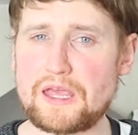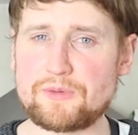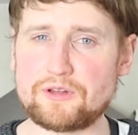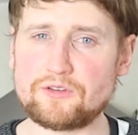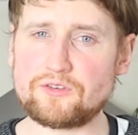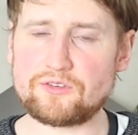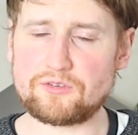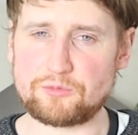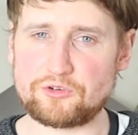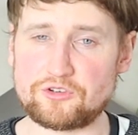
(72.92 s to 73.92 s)

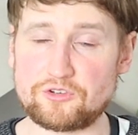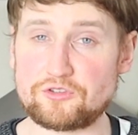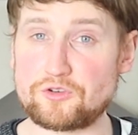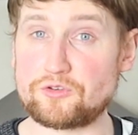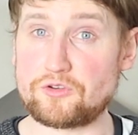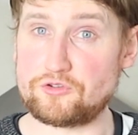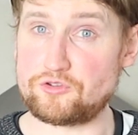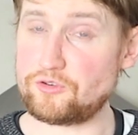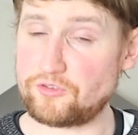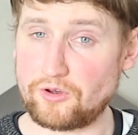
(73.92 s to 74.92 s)
lemons, which you just use the
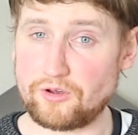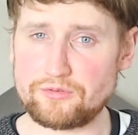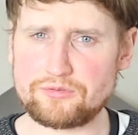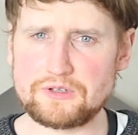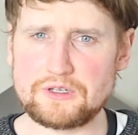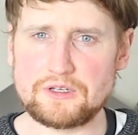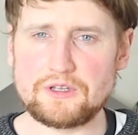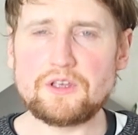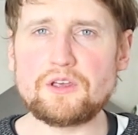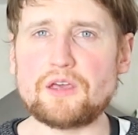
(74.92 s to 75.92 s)
juice of.
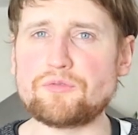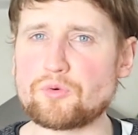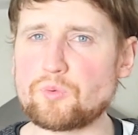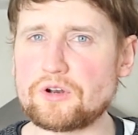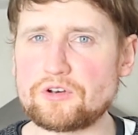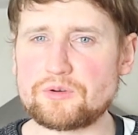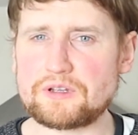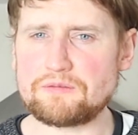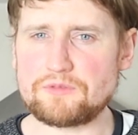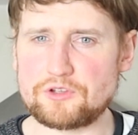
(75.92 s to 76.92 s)
If you're
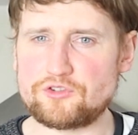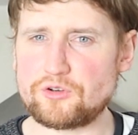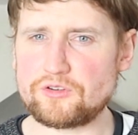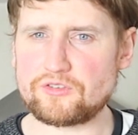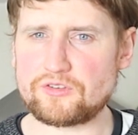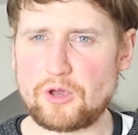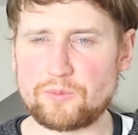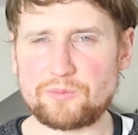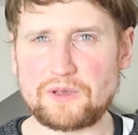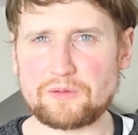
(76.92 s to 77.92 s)
wondering, the juice
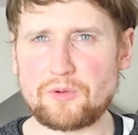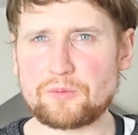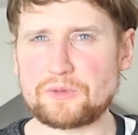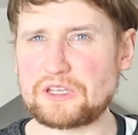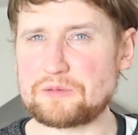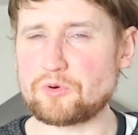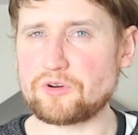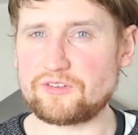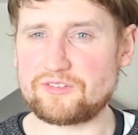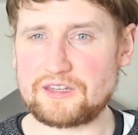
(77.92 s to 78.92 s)
helps make the marmalade
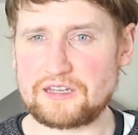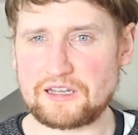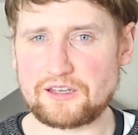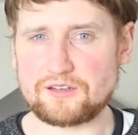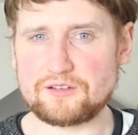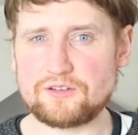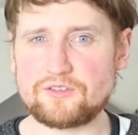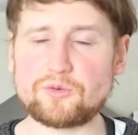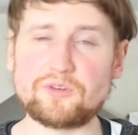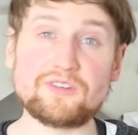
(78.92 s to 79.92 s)
more acidic,
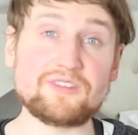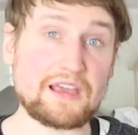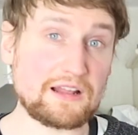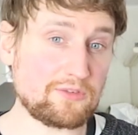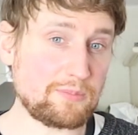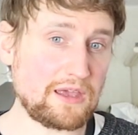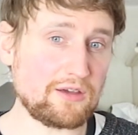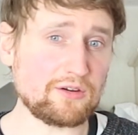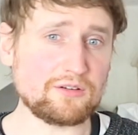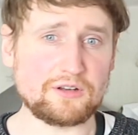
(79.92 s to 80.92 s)
so it sets
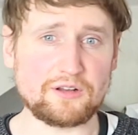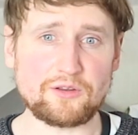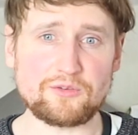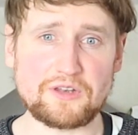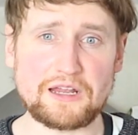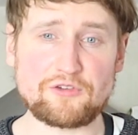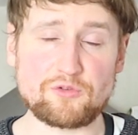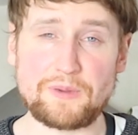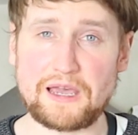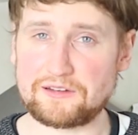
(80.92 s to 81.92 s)
better and allows the
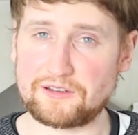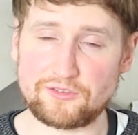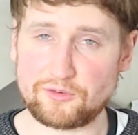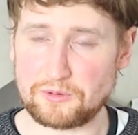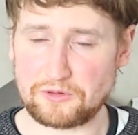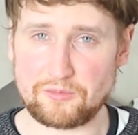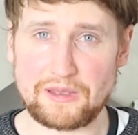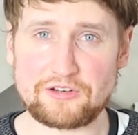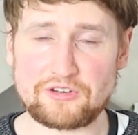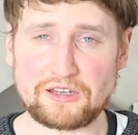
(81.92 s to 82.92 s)
natural pectins to work their
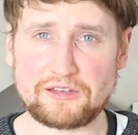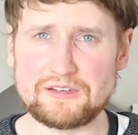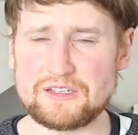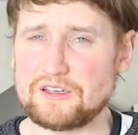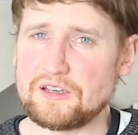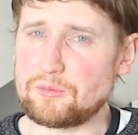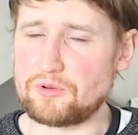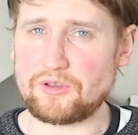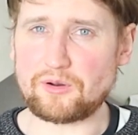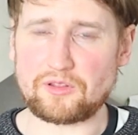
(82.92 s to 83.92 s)
magic.
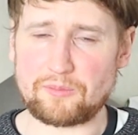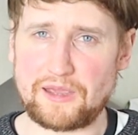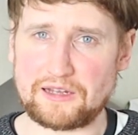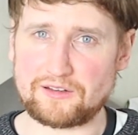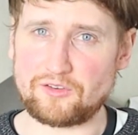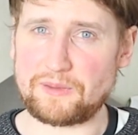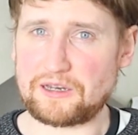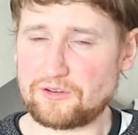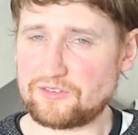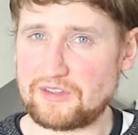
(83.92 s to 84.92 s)
Without it, the pectins
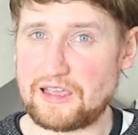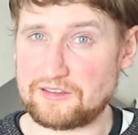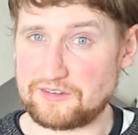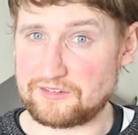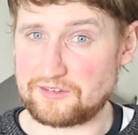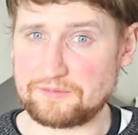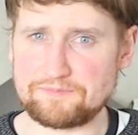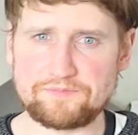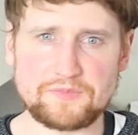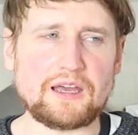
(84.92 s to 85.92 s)
might not set as easily.
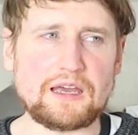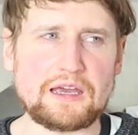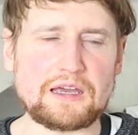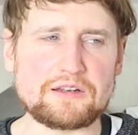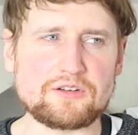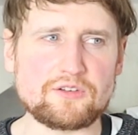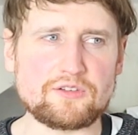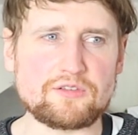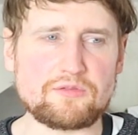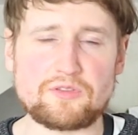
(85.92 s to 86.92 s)

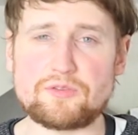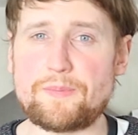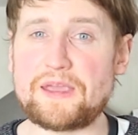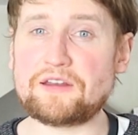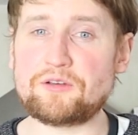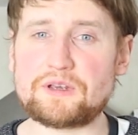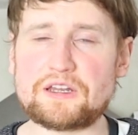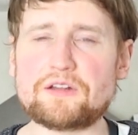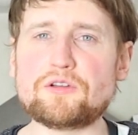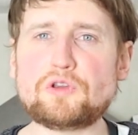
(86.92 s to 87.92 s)
And main
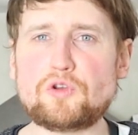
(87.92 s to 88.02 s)
ingredient,